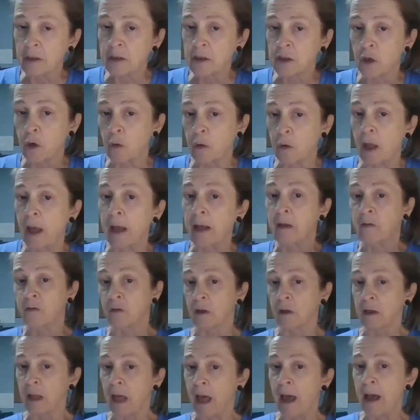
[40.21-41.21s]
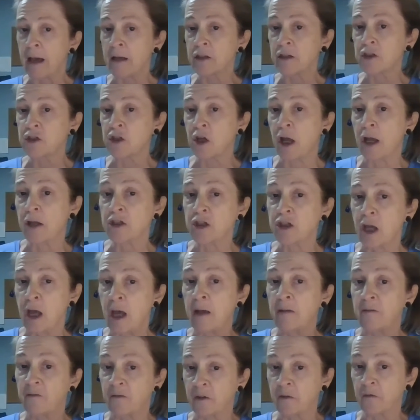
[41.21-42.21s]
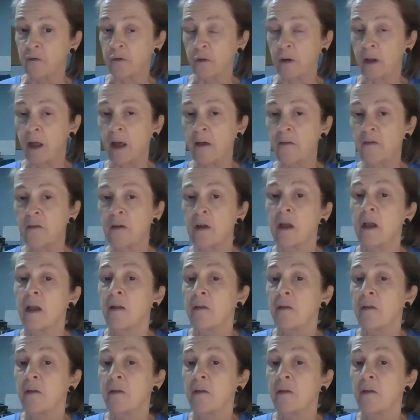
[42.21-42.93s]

So like the last chai chat, Fit for Life,